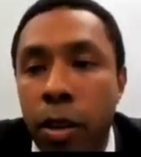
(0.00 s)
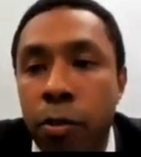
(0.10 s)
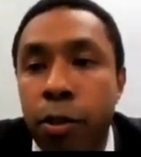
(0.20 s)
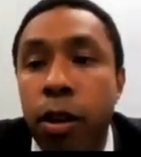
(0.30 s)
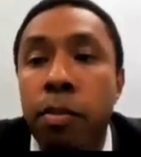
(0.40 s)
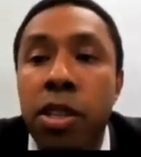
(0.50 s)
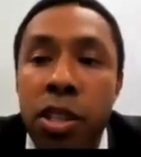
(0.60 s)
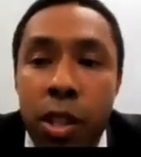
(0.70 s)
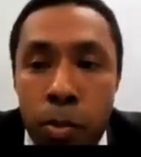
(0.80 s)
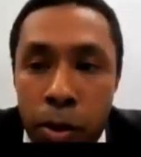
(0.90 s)
If you're a
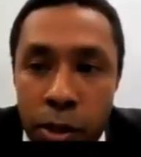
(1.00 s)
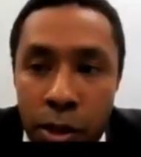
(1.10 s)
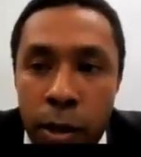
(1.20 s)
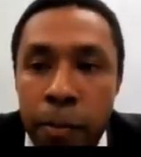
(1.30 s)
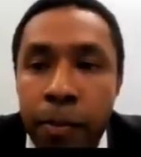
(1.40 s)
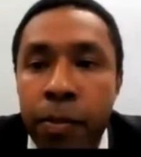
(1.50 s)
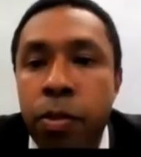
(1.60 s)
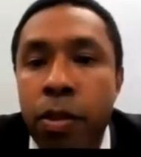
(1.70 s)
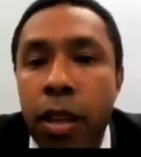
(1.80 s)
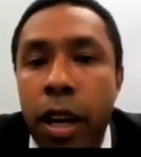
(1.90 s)
business person
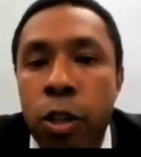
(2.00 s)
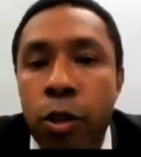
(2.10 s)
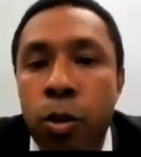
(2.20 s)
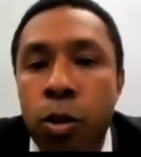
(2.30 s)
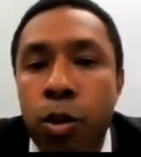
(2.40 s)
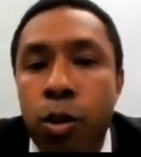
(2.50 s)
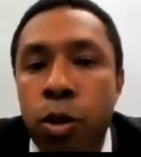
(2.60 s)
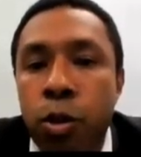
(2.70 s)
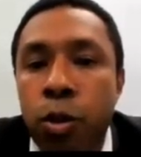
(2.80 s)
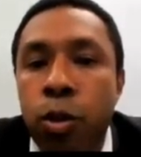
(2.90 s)
and you
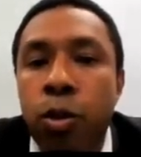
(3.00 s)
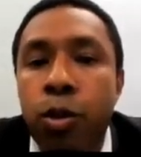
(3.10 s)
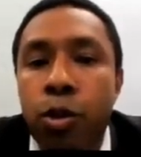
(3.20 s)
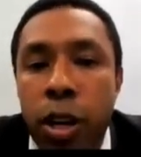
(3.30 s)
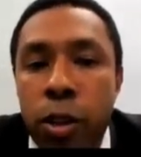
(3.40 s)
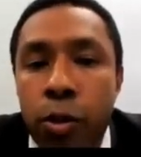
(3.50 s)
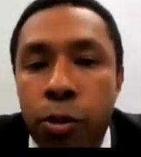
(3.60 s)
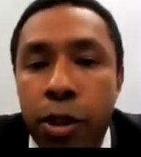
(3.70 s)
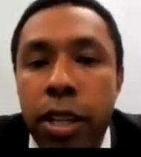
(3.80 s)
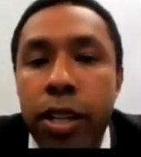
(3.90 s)
try to
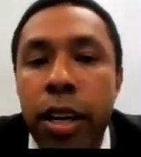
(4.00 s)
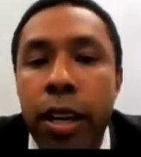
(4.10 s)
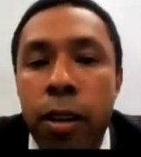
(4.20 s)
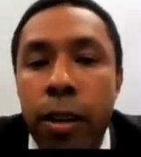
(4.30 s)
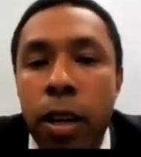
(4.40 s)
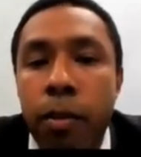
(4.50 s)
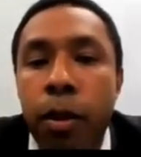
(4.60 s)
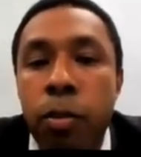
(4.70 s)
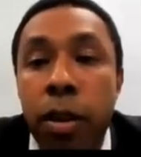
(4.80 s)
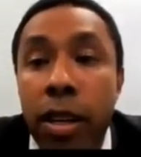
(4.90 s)
read and learn
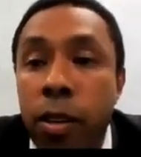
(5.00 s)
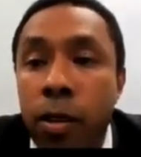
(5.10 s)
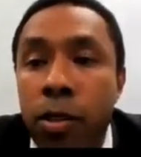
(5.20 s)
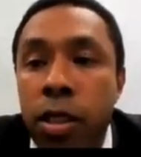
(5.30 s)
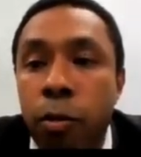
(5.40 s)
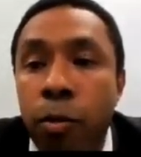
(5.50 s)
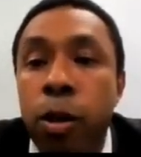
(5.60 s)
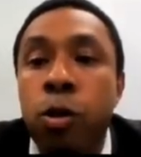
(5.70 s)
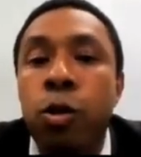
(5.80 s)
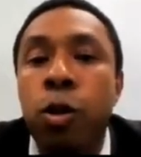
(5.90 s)
about medical stuff,
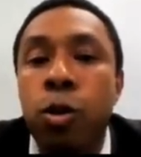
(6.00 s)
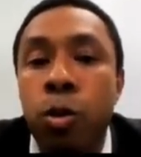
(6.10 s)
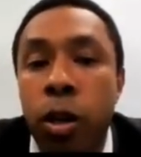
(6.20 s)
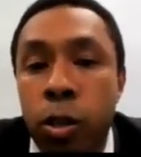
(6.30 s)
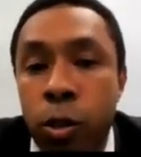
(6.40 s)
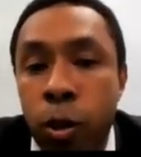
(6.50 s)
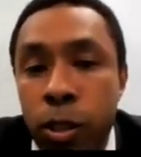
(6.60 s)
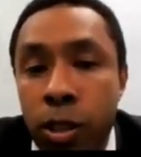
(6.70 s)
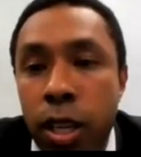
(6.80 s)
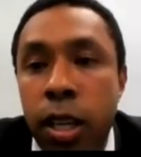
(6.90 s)
when you talk to a
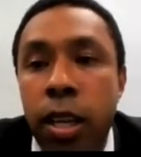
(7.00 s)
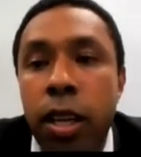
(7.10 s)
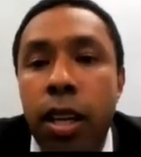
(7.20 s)
doctor,